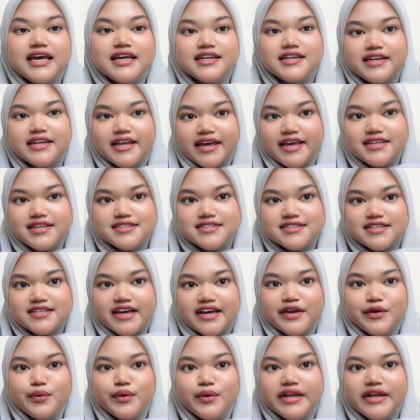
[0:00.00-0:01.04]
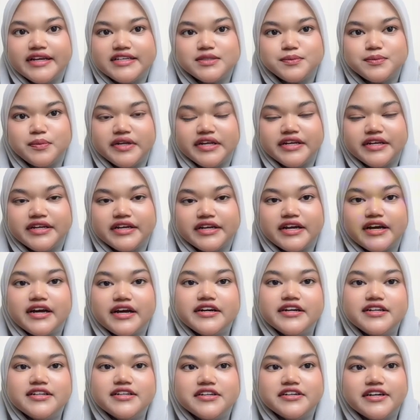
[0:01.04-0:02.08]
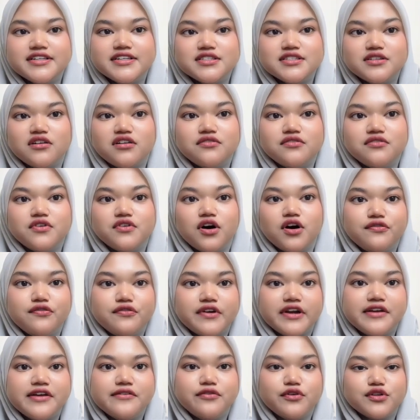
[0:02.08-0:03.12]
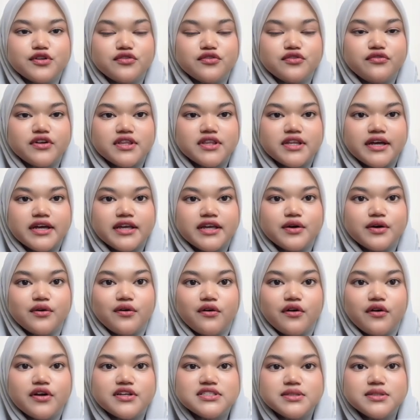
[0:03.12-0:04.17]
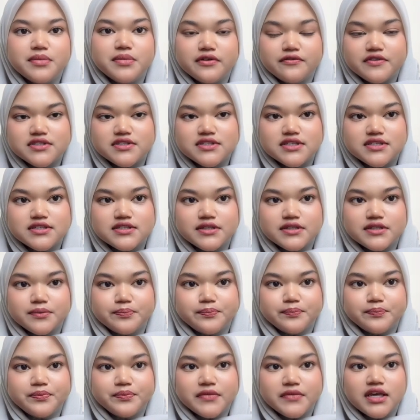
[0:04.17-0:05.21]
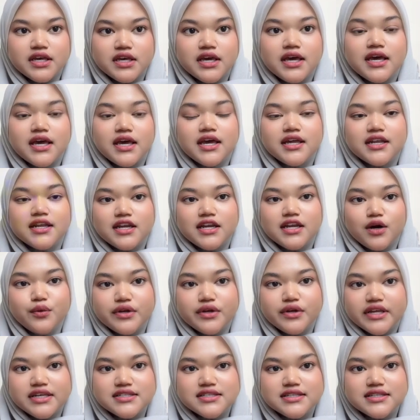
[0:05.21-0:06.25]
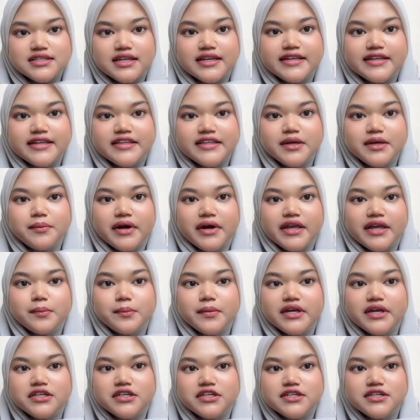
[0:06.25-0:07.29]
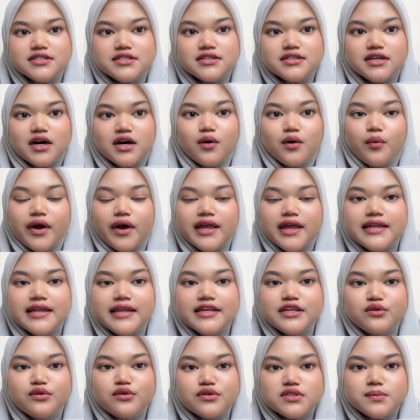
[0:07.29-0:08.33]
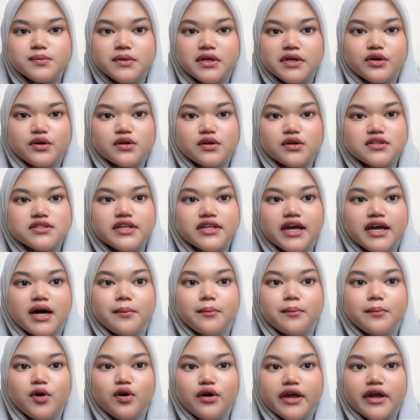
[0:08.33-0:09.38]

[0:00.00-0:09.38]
Next, I will explain the current trends of off-grid photovoltaic or OGPV system. Nowadays, lithium-ion batteries are widely used because they are more